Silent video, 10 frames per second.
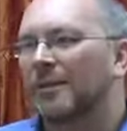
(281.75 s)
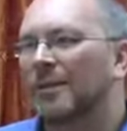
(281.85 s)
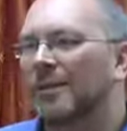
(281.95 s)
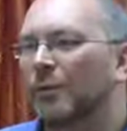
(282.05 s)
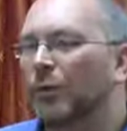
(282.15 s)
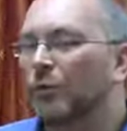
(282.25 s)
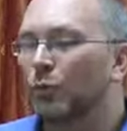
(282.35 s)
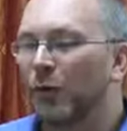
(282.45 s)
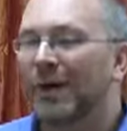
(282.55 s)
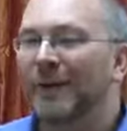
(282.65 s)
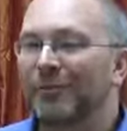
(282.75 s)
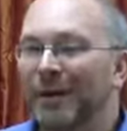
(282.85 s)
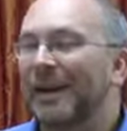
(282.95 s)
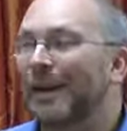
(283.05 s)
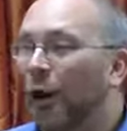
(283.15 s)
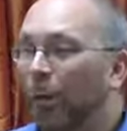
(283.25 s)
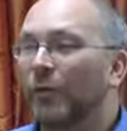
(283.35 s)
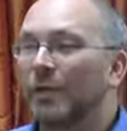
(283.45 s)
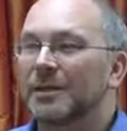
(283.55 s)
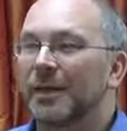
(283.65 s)
There's really, really
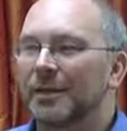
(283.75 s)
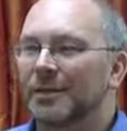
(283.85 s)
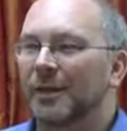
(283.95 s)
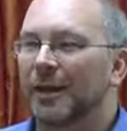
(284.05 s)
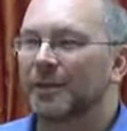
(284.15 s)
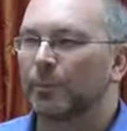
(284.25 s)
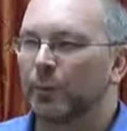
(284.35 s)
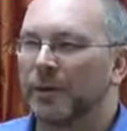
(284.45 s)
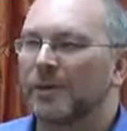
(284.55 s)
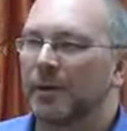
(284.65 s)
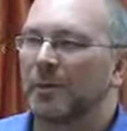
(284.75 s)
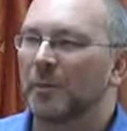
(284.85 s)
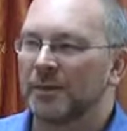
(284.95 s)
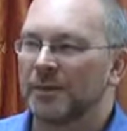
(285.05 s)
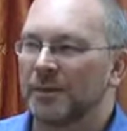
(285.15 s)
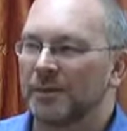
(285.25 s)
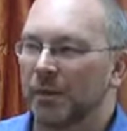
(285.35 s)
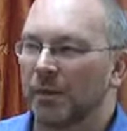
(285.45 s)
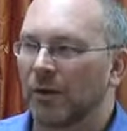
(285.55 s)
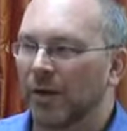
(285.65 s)
obvious things that a surprising number of businesses
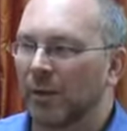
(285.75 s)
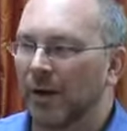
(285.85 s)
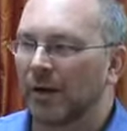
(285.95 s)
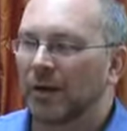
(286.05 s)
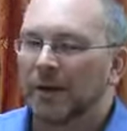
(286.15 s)
don't think about.